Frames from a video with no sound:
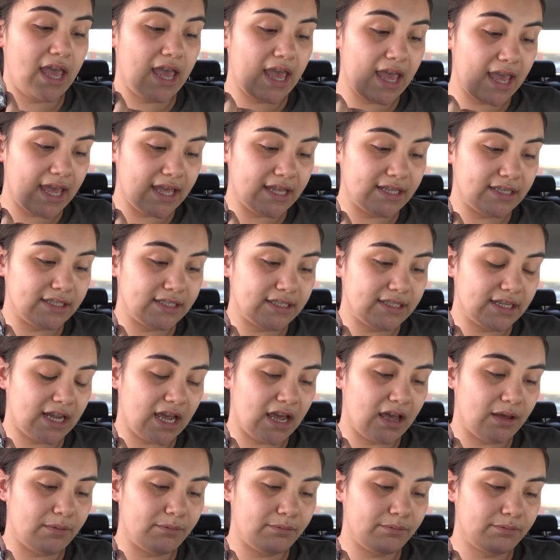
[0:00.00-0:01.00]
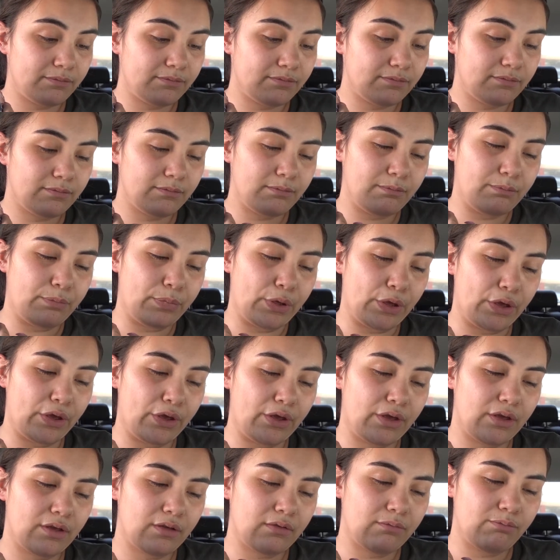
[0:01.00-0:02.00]
and
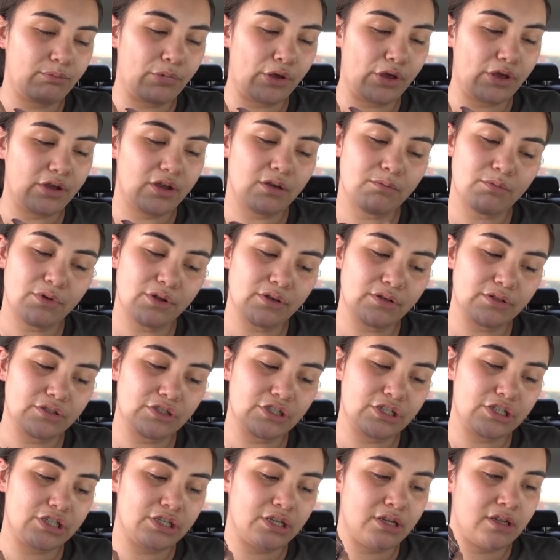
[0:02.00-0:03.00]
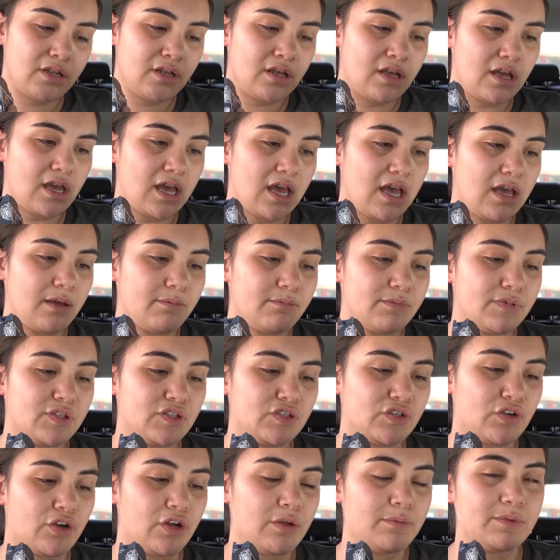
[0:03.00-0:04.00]
bergamot
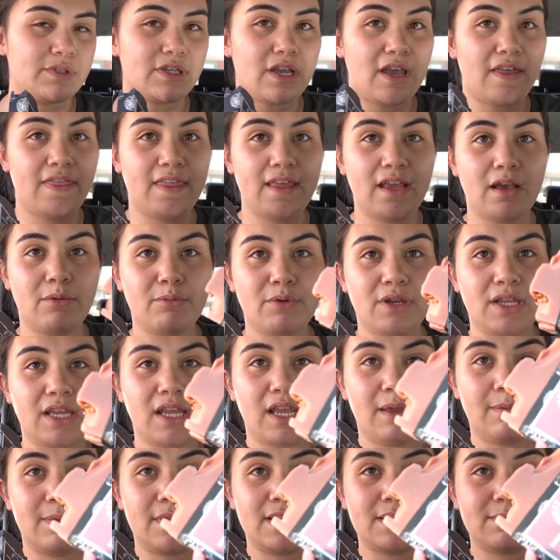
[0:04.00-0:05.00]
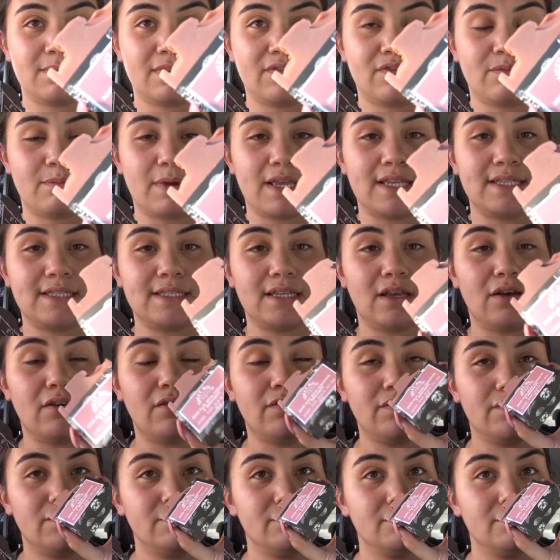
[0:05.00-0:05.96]
soap, so I think I'm gonna keep this one for myself.